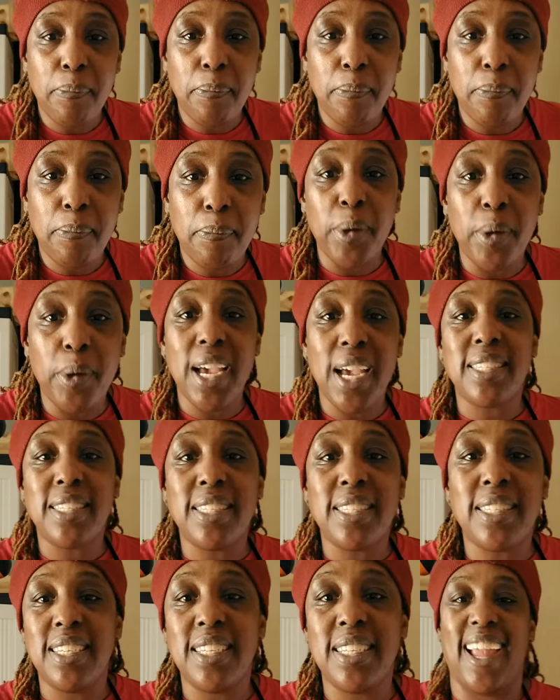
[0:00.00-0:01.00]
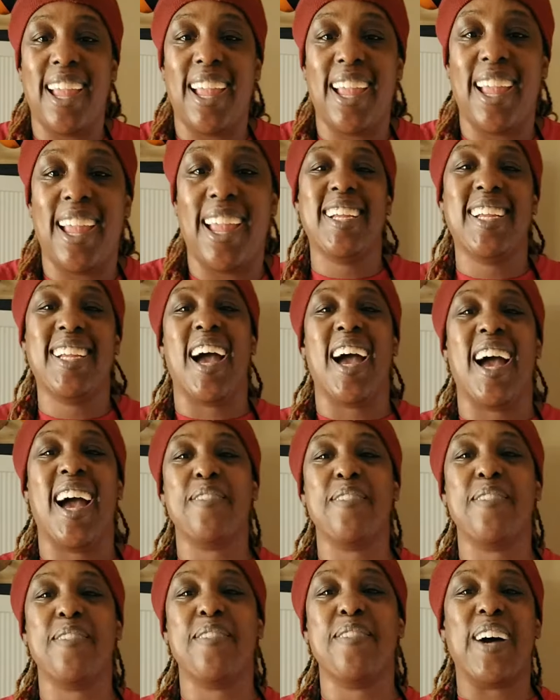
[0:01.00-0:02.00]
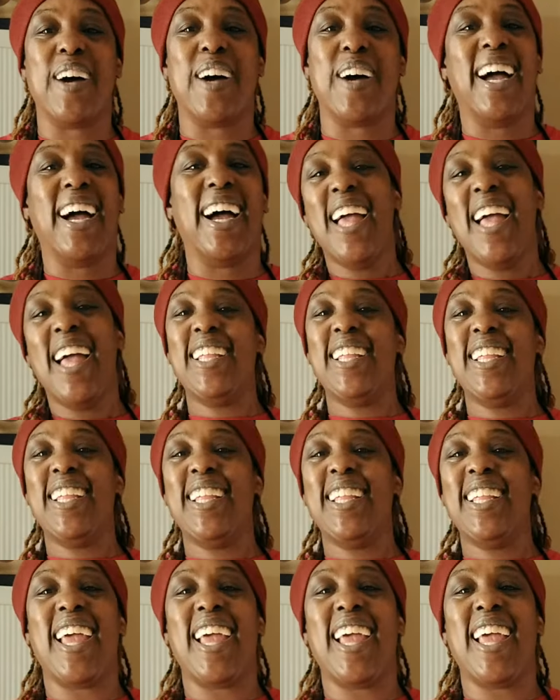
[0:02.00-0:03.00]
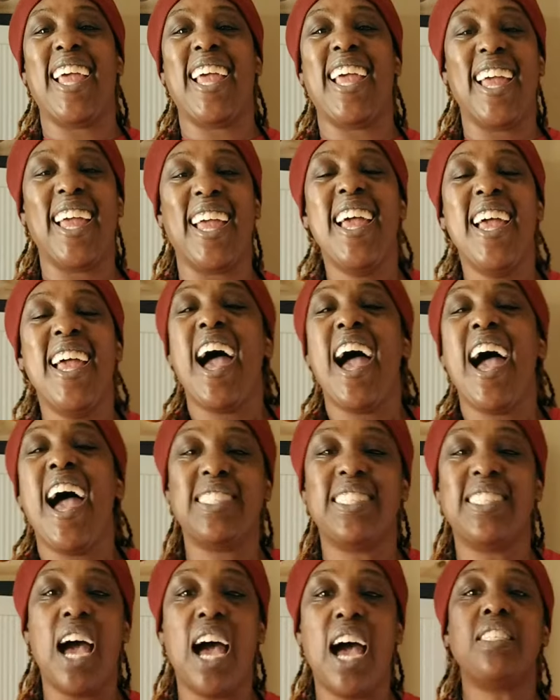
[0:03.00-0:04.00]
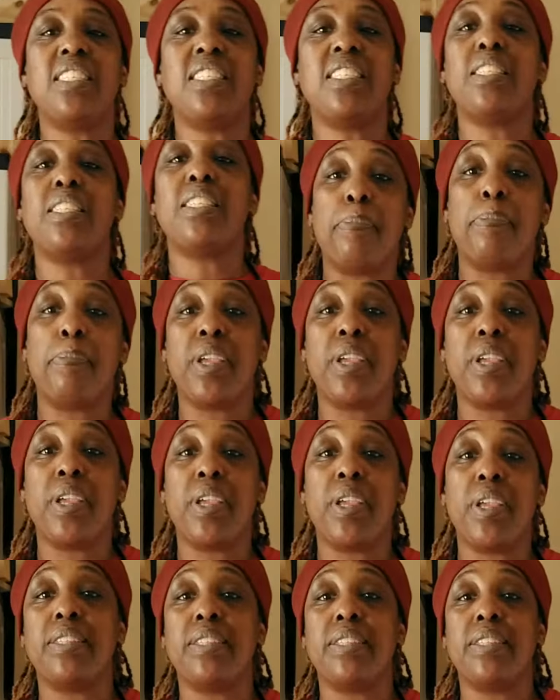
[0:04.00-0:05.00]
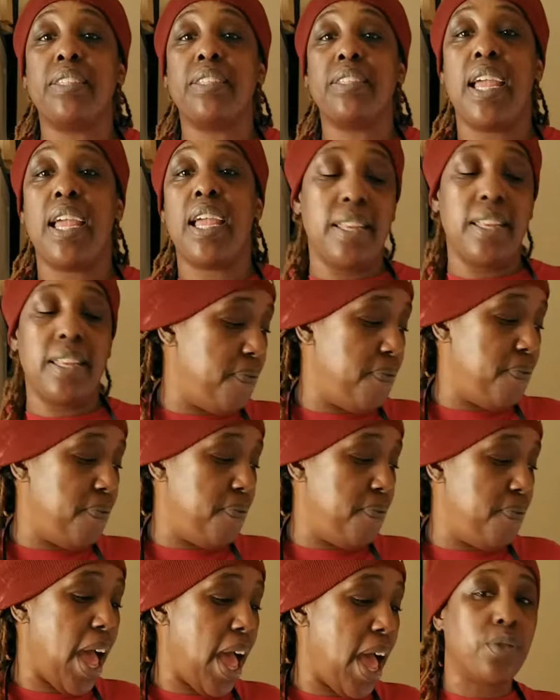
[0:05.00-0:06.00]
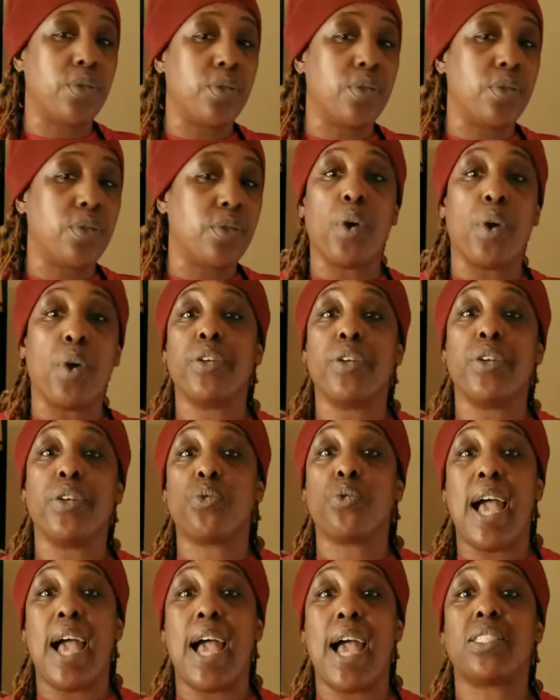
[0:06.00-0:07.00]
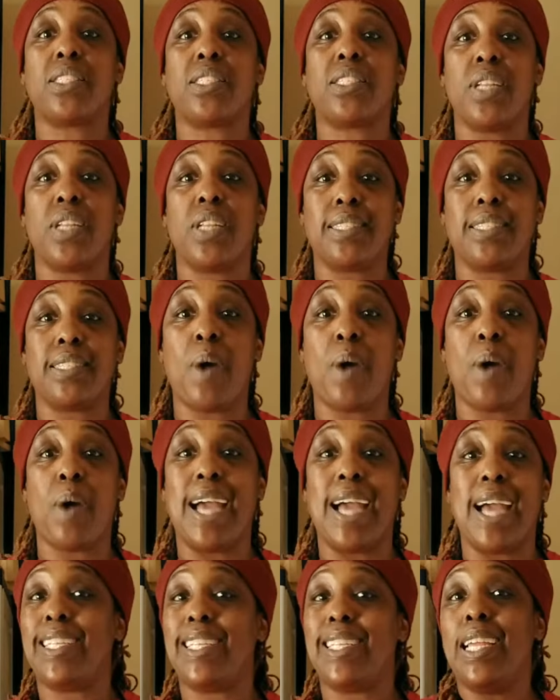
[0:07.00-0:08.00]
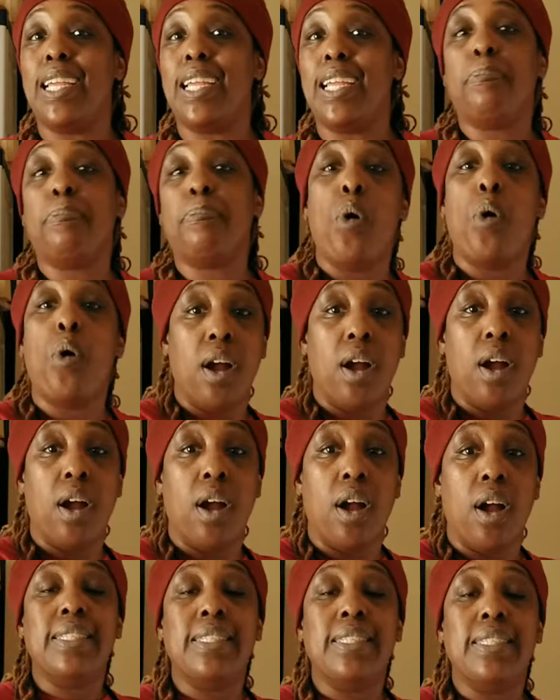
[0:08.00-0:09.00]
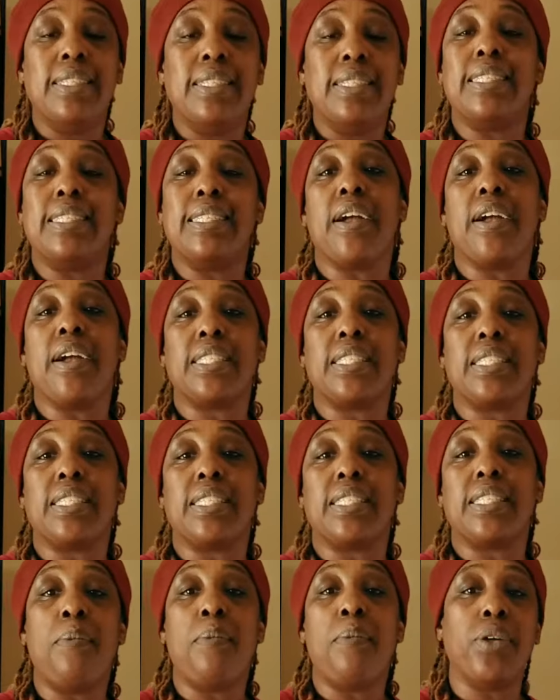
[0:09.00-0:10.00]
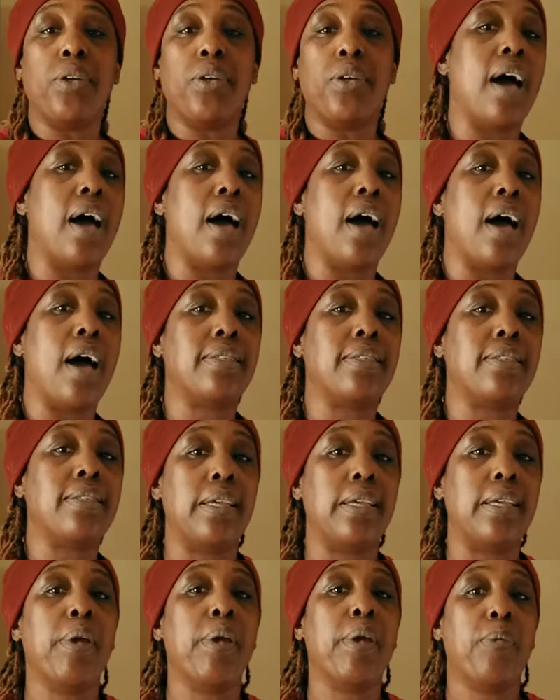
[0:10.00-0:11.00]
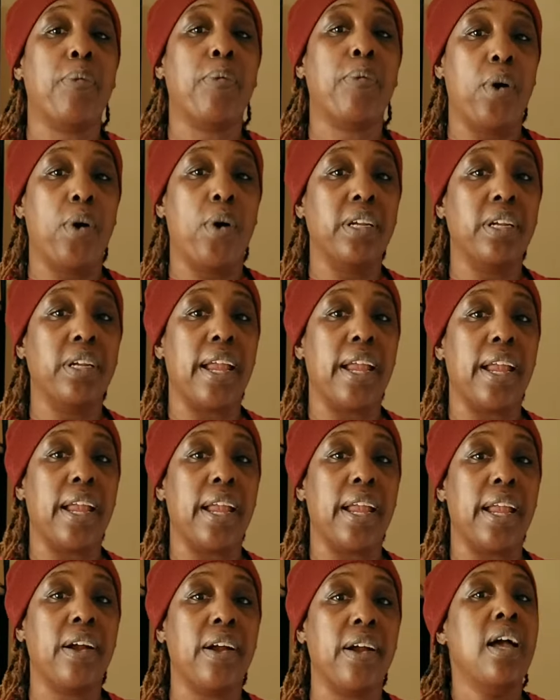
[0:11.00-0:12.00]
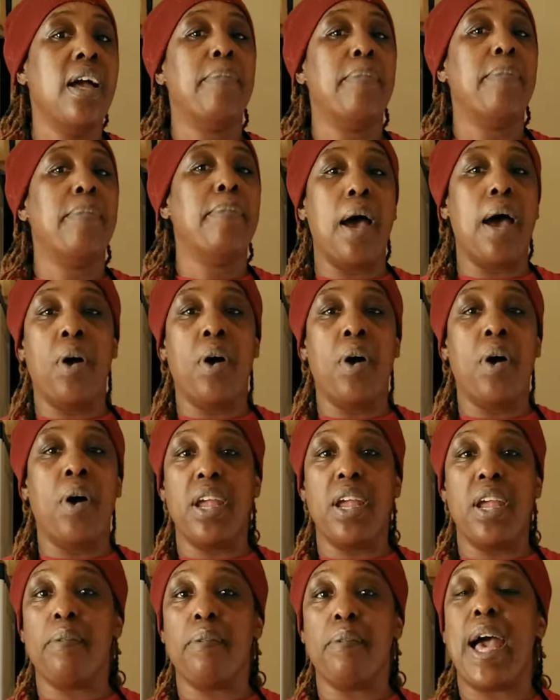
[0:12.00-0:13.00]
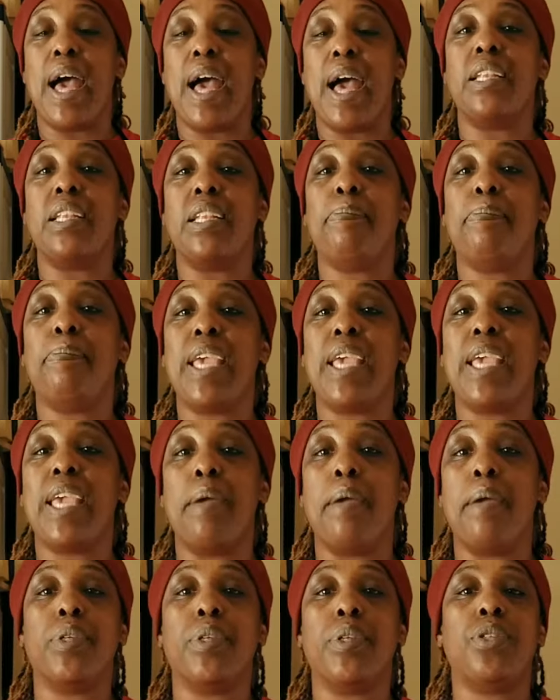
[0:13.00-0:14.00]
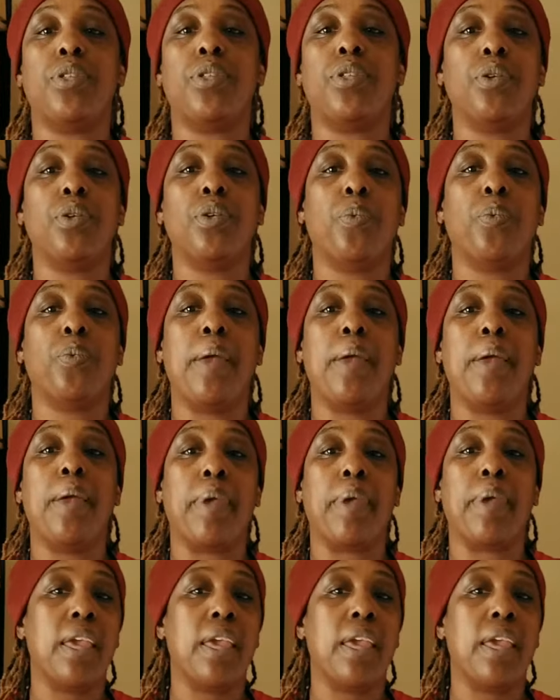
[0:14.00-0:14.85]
yesterday. I love that. I talked to some people yesterday and their flowers weren't dry. So that's why I didn't pour this layer, because I want you all to see me pour the layer. But I want everybody to be able to do it with me.